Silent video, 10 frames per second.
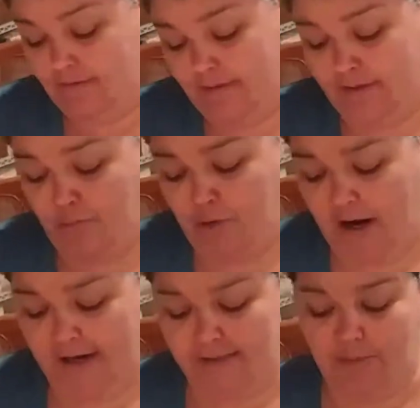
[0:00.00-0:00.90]

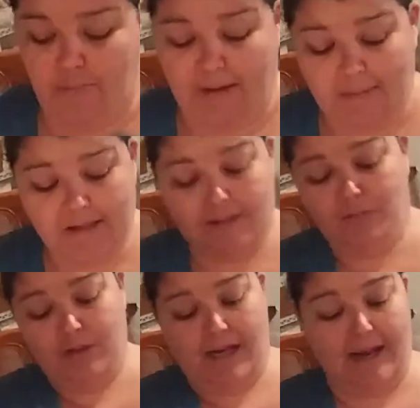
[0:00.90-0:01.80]
surprised, but maybe
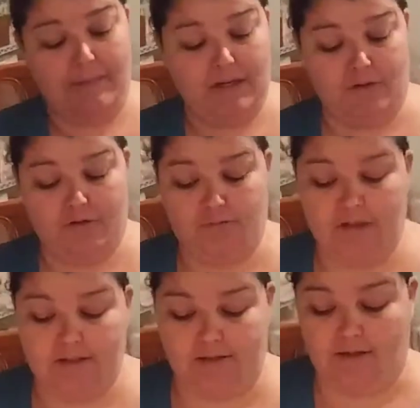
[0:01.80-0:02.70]
someone came and used
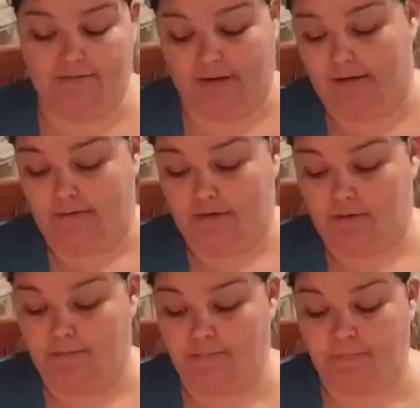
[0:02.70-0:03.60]
my stuff. I don't
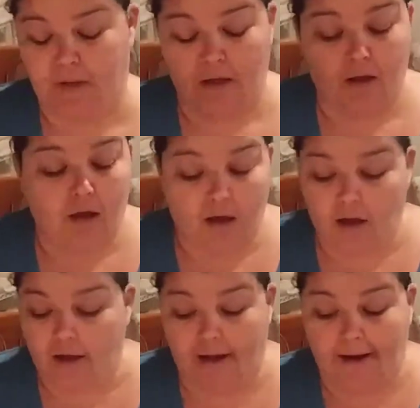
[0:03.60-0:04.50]
know.
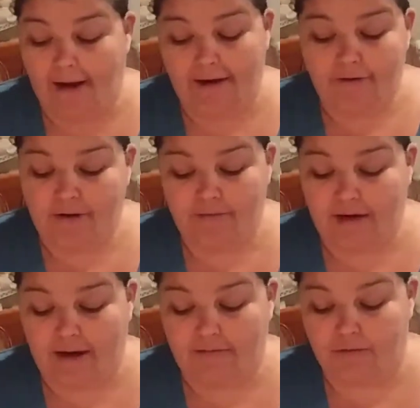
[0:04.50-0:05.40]
And I don't even
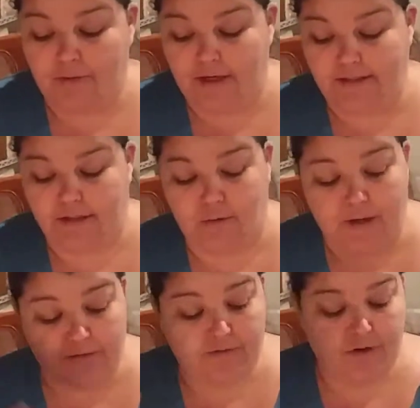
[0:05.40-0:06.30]
have the right
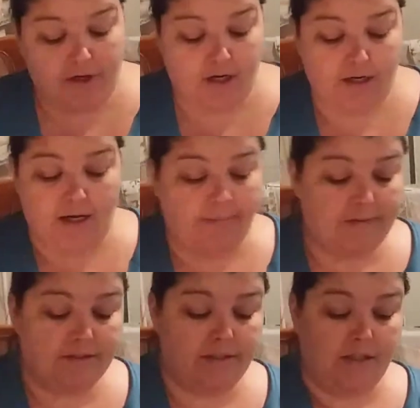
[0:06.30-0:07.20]
sewing foot on. I'm
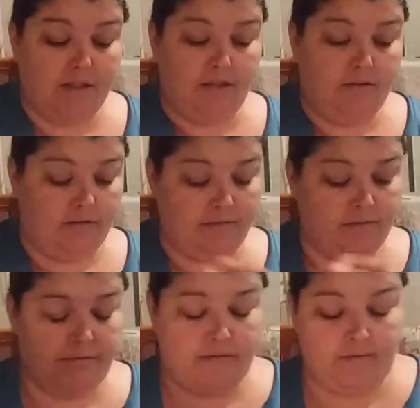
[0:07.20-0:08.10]
just gonna
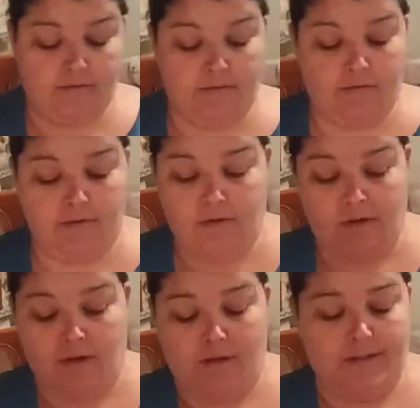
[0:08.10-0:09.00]

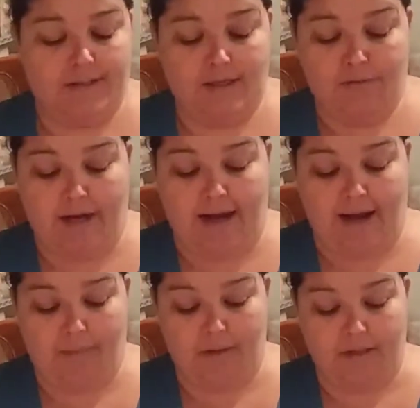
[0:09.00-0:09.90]
see what
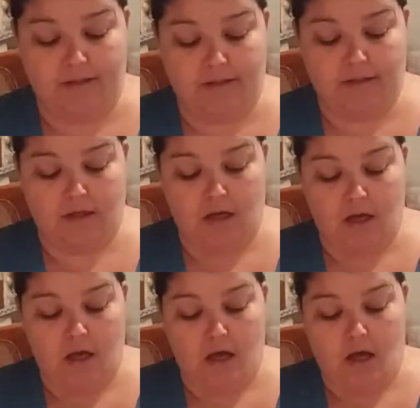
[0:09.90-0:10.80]
happens.
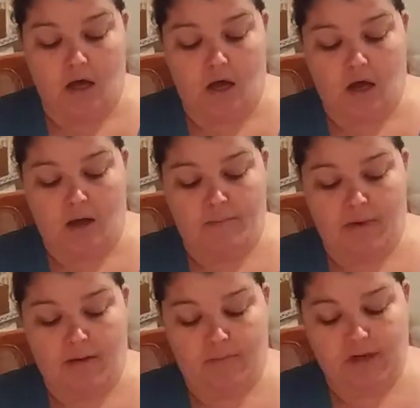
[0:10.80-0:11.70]

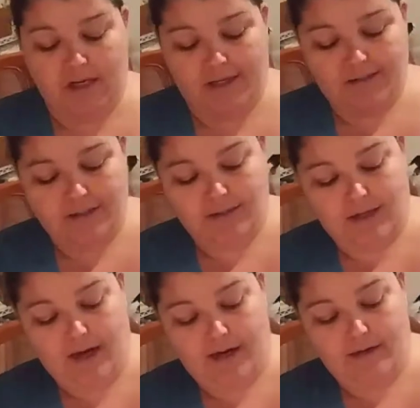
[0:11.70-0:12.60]
Because it's
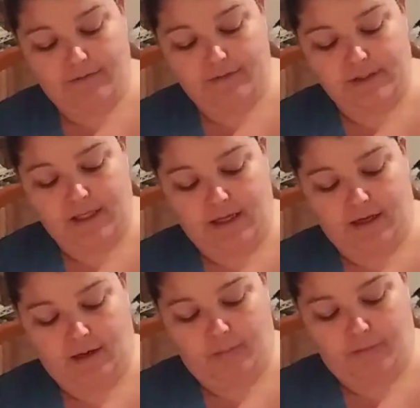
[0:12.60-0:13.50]
kind of set
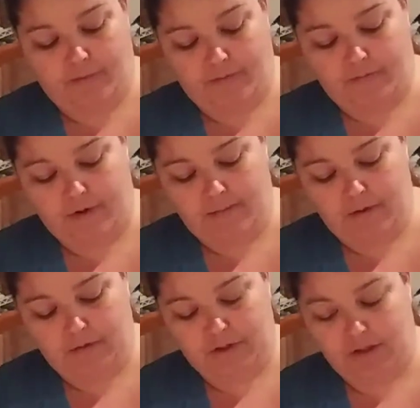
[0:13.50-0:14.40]
up for free
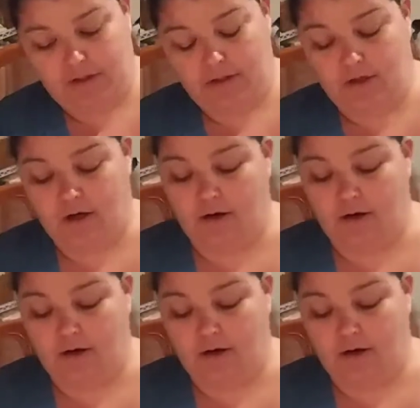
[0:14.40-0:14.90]
motion,